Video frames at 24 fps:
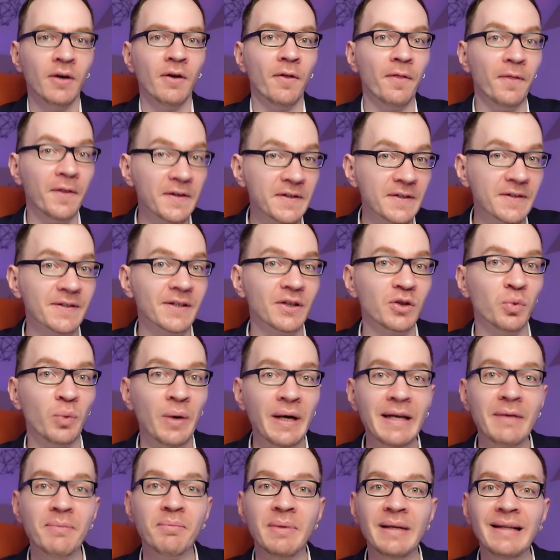This is a
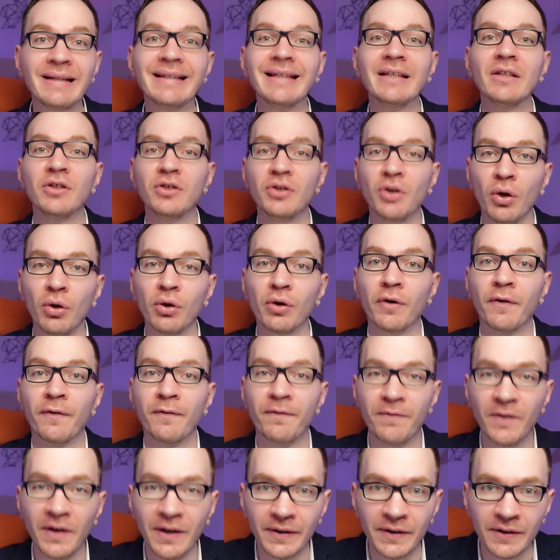$20 billion
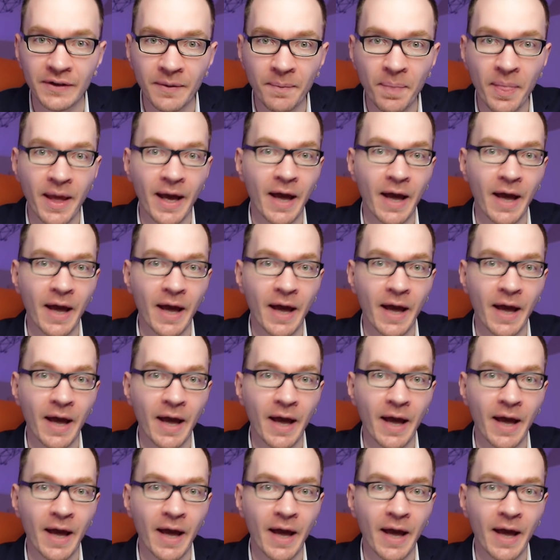fund,